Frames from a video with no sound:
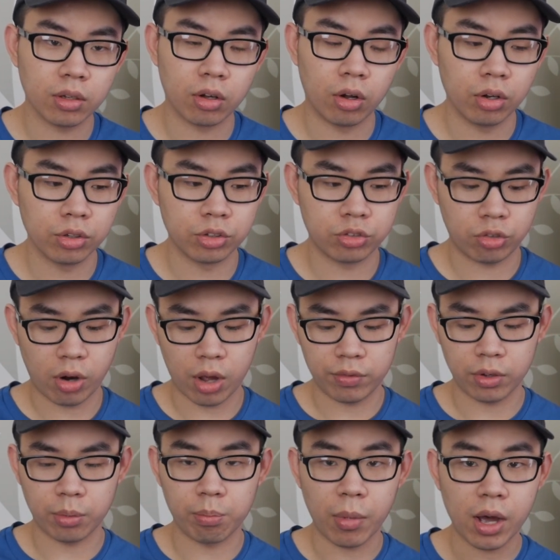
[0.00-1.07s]
all this
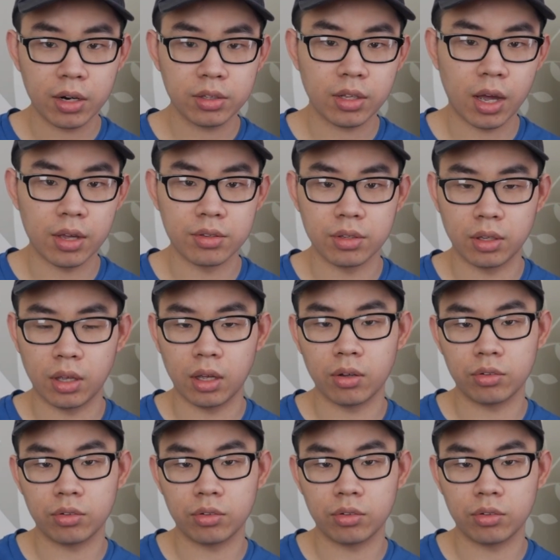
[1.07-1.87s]
traffic monetizing it